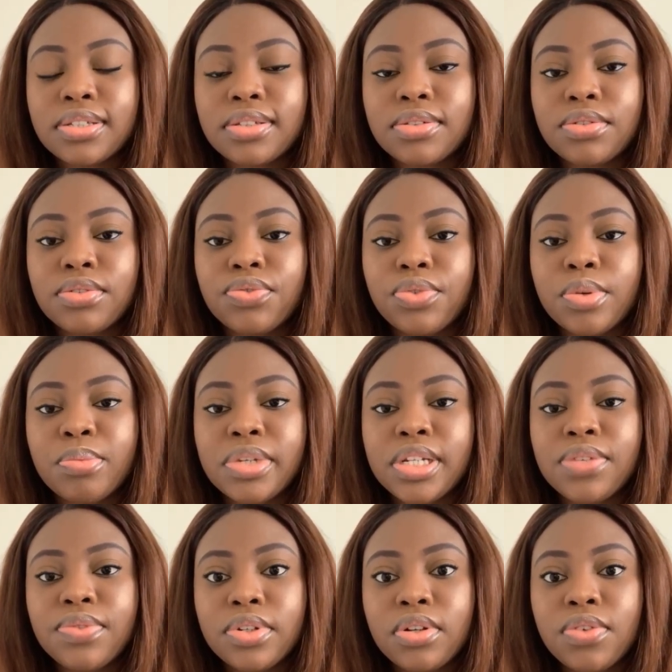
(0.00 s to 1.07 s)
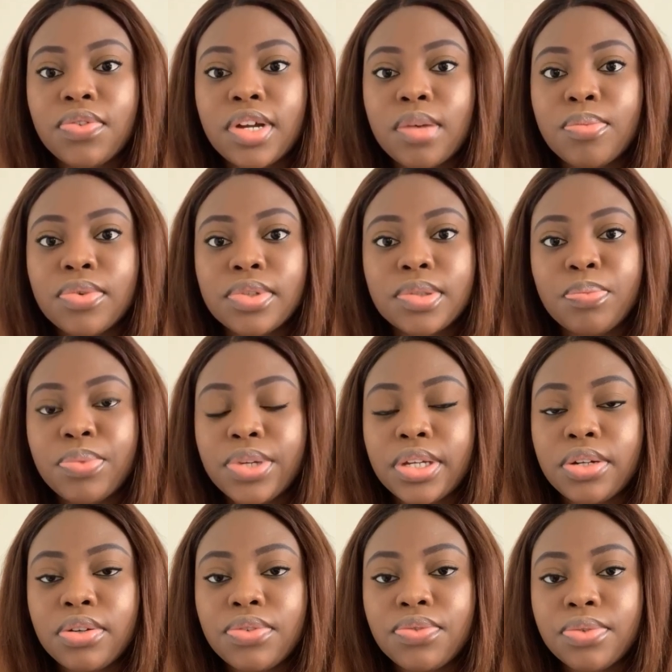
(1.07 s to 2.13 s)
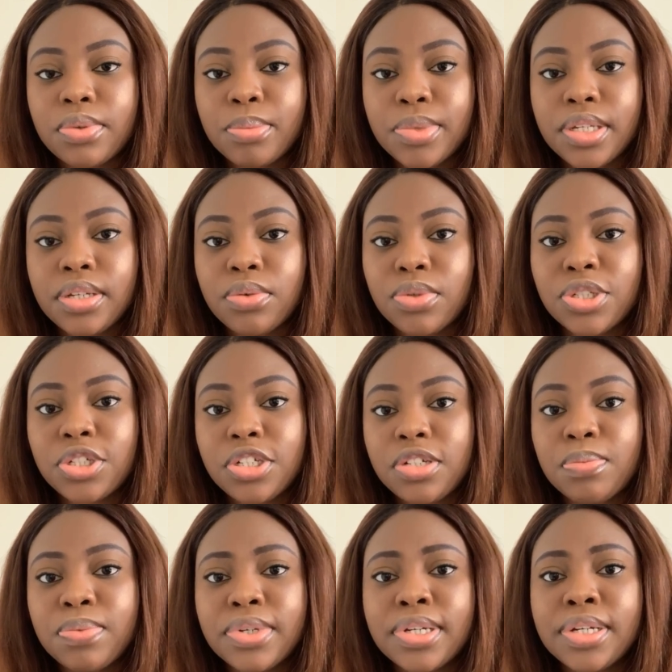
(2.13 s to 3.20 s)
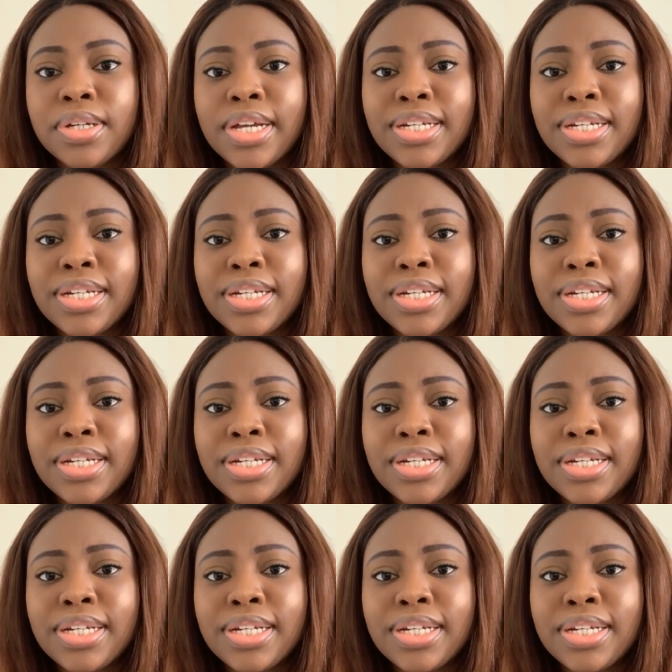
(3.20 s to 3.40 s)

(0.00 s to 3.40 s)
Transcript: So for me, living off campus paid off for me. It was cheaper.